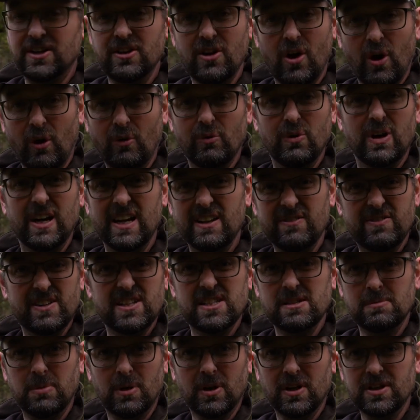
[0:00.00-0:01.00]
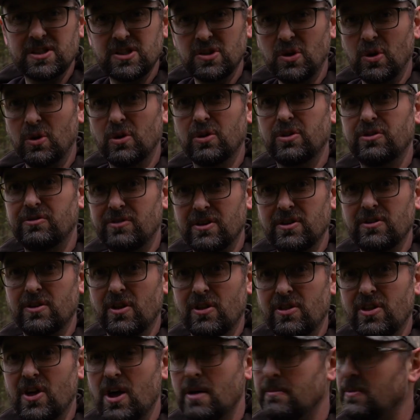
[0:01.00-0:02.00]
are not really visible at all through
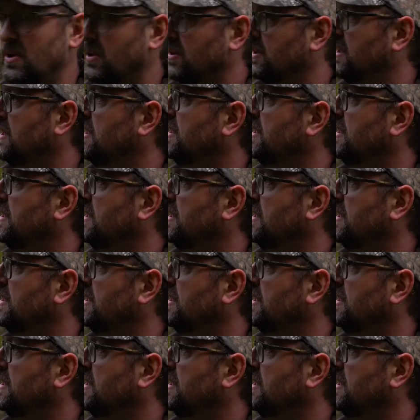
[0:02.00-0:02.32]
the thermal.